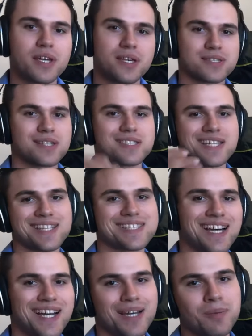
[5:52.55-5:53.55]
It's going to take
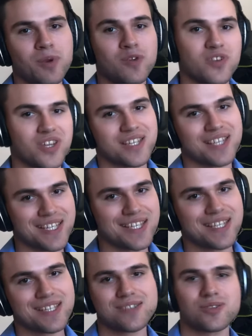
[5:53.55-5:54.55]
time for that to kick
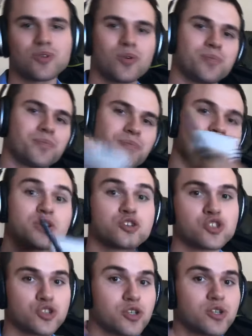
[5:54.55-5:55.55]
in. So they
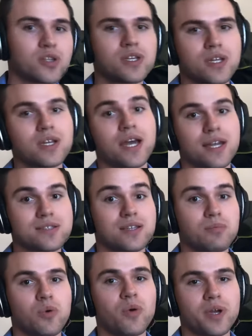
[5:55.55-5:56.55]
should at
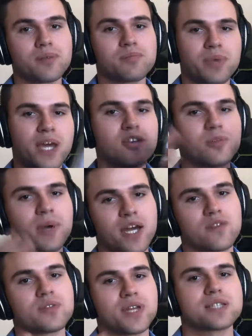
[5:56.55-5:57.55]
some point pay you
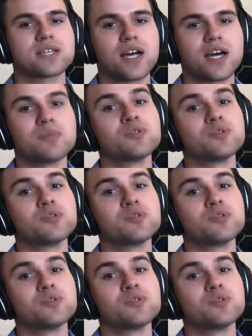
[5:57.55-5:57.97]
back for that time.